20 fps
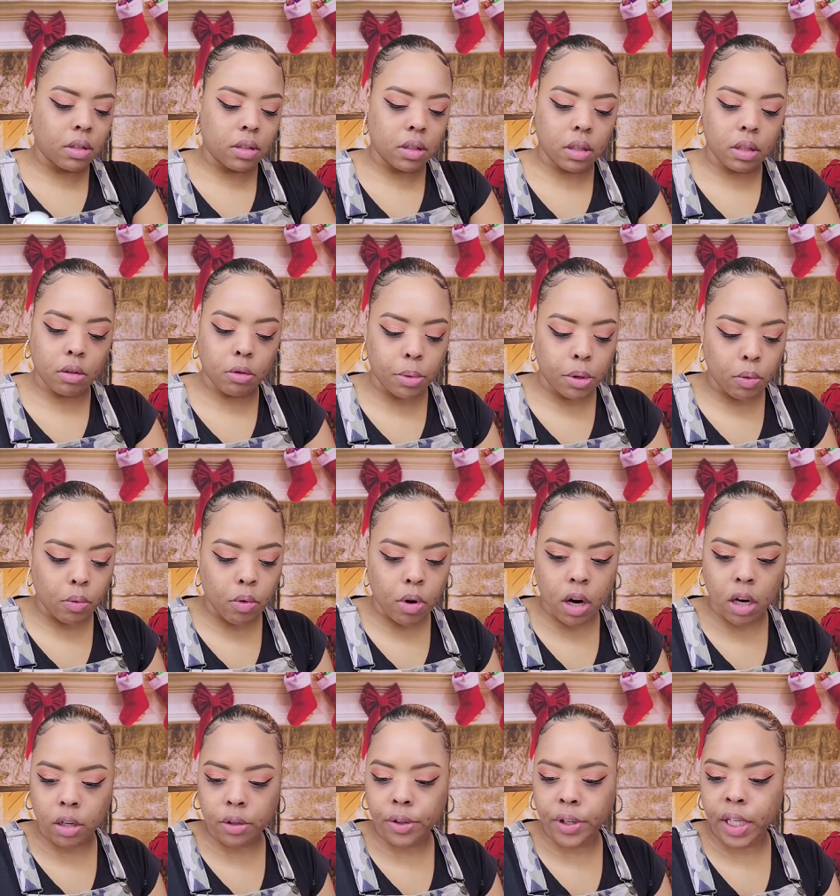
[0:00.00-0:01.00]
a little bit
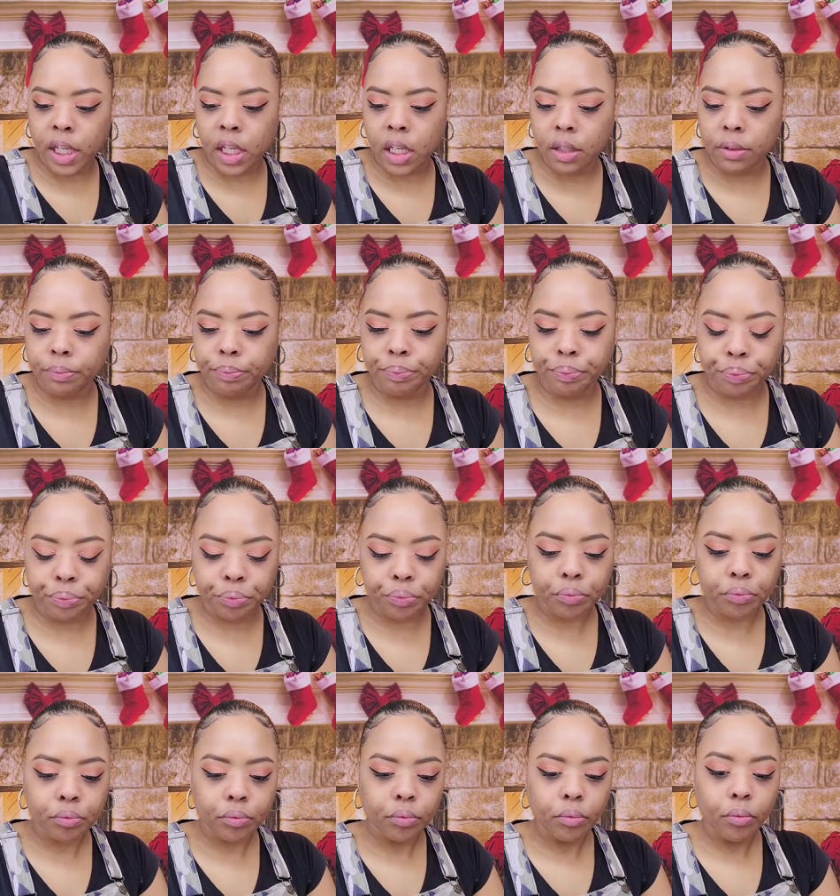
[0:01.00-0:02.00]
watery.
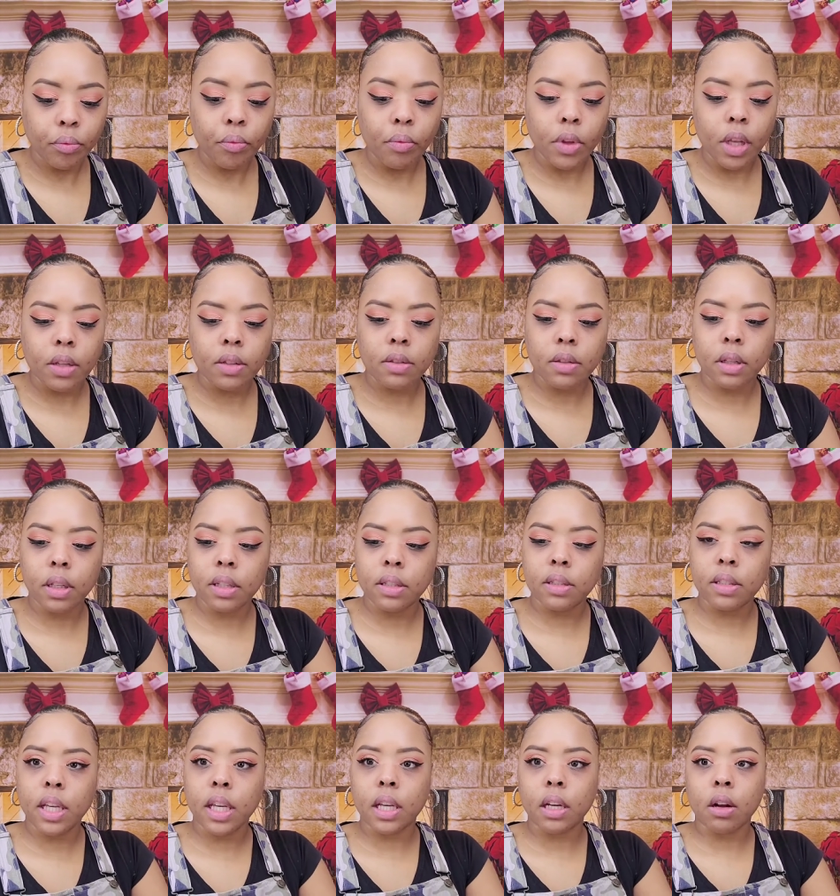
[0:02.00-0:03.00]
So let's
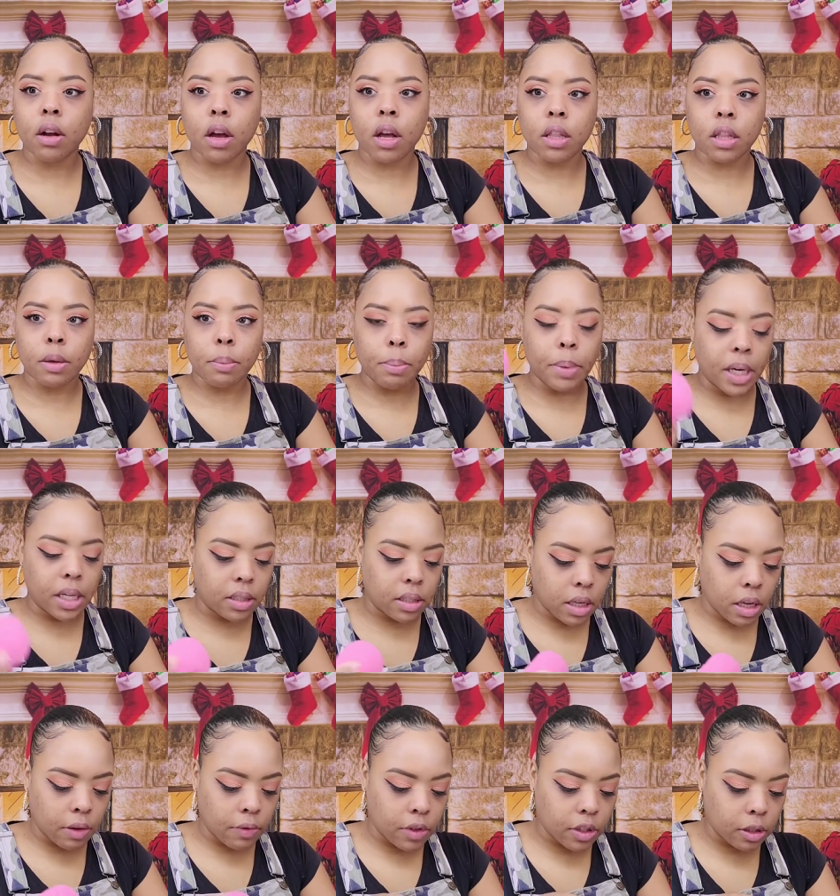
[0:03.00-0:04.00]
take it on the butt
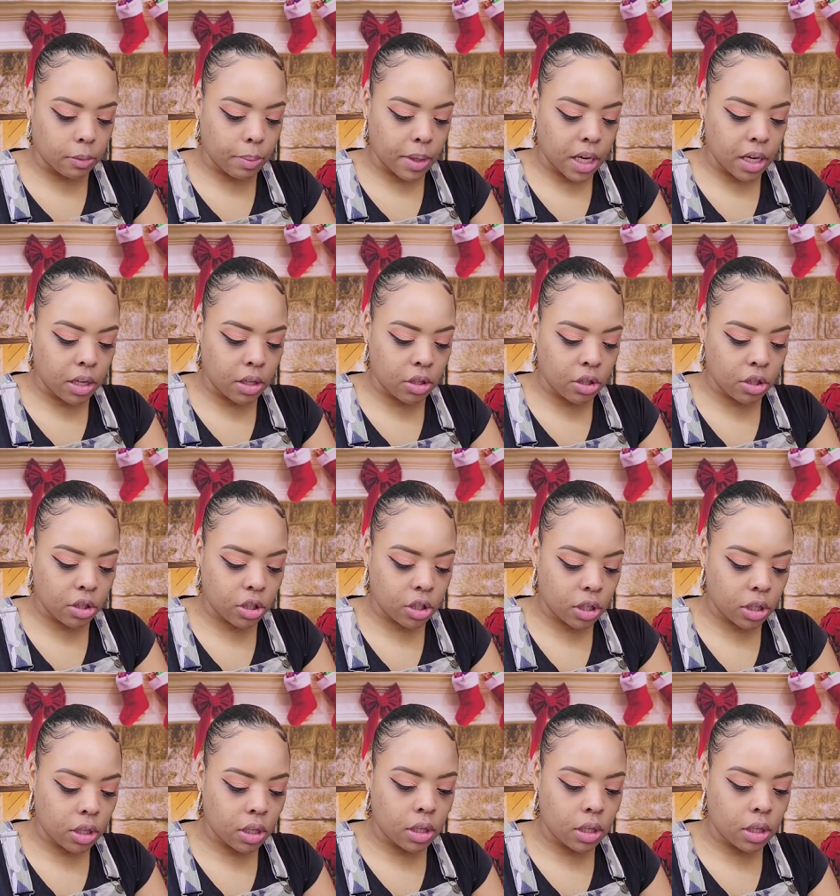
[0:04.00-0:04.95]
of the sponge.